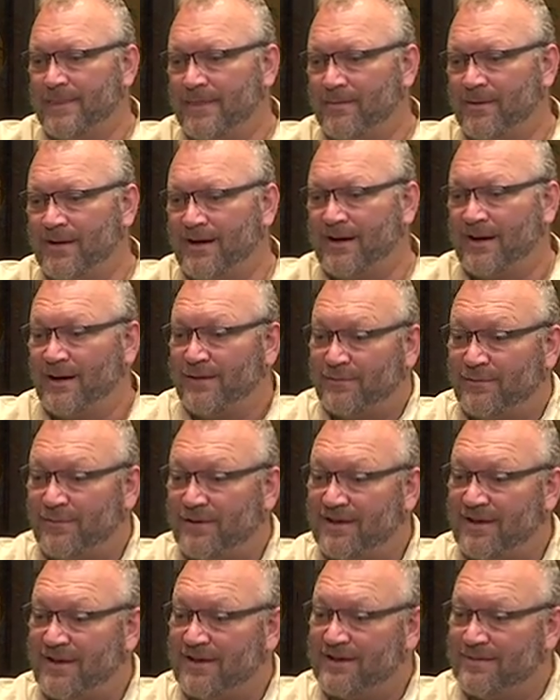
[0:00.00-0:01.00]
where
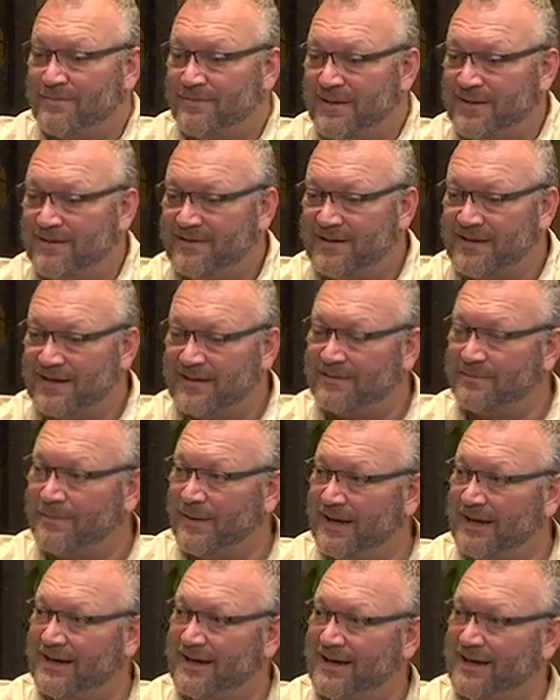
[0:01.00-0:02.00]
hopefully they can be the next
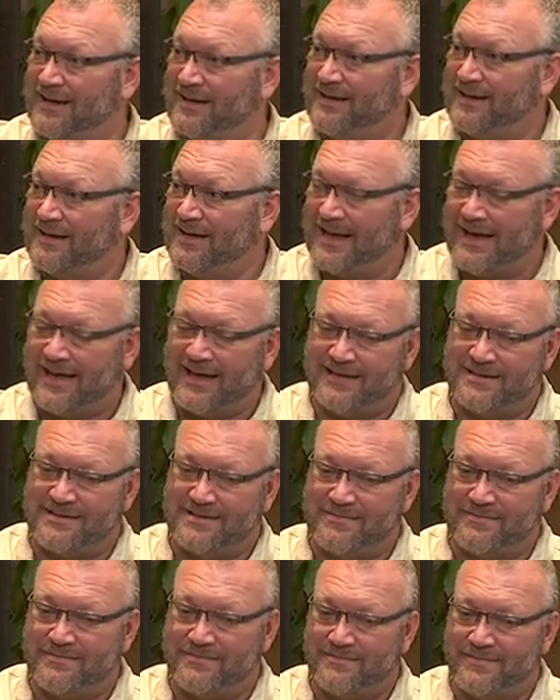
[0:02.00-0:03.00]
billionaire
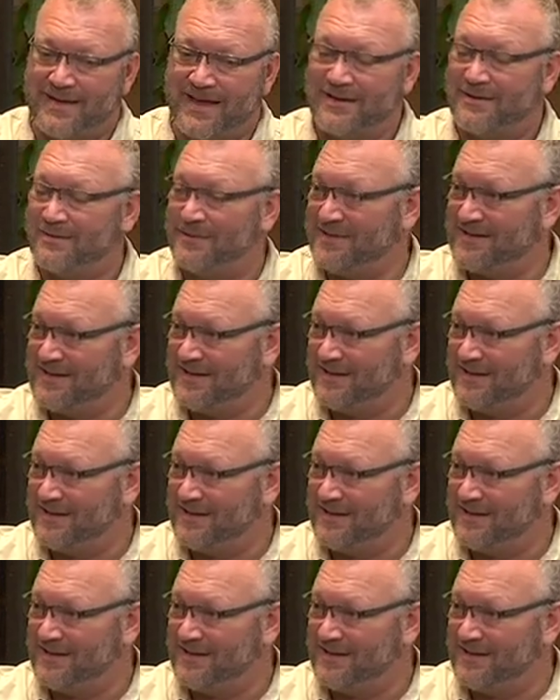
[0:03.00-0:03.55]
and bank with